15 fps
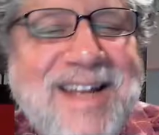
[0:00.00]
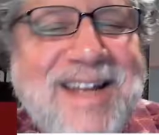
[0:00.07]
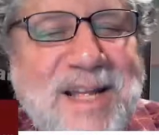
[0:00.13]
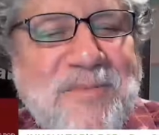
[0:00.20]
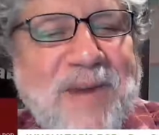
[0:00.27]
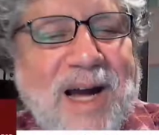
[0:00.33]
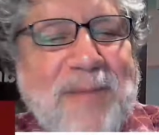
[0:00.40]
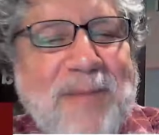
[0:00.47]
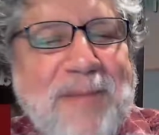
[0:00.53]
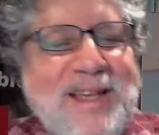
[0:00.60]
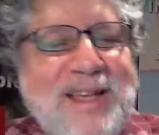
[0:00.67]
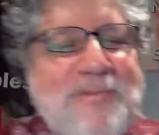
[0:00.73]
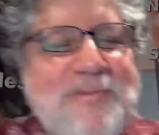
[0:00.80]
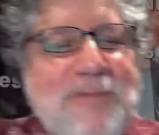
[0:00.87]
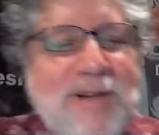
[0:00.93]
Bobby
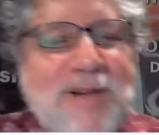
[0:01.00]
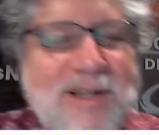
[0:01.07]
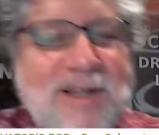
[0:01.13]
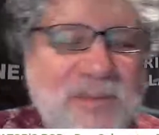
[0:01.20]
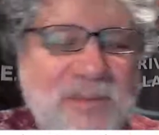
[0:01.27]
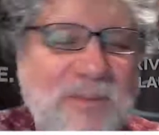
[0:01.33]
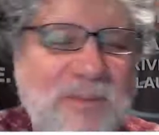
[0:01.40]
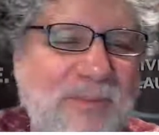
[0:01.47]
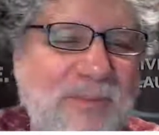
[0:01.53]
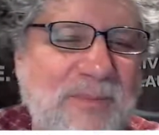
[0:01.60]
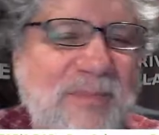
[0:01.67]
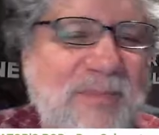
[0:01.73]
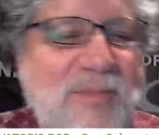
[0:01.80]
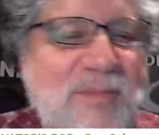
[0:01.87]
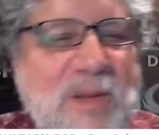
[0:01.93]
has
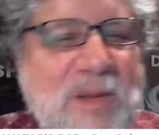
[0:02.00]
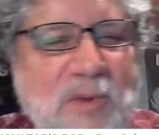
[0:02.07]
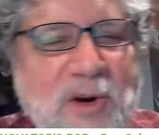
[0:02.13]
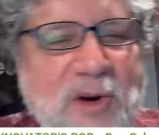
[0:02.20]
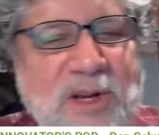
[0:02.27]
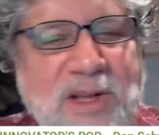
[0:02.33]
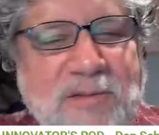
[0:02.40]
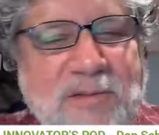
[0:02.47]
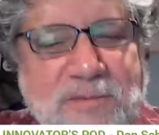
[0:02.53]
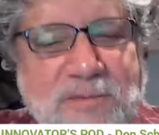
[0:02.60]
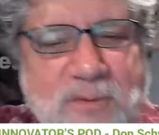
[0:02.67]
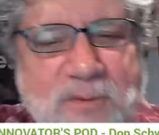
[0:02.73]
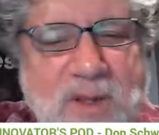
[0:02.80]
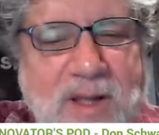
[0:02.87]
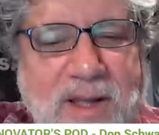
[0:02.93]
been in marketing,
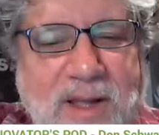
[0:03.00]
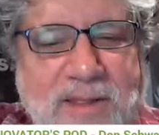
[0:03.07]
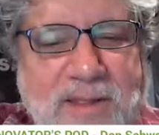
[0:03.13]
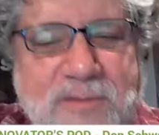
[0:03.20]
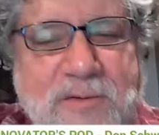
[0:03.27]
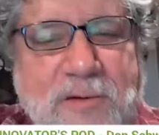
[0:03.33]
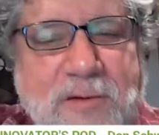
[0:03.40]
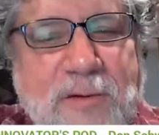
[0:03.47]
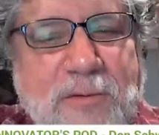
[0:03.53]
I think, forever.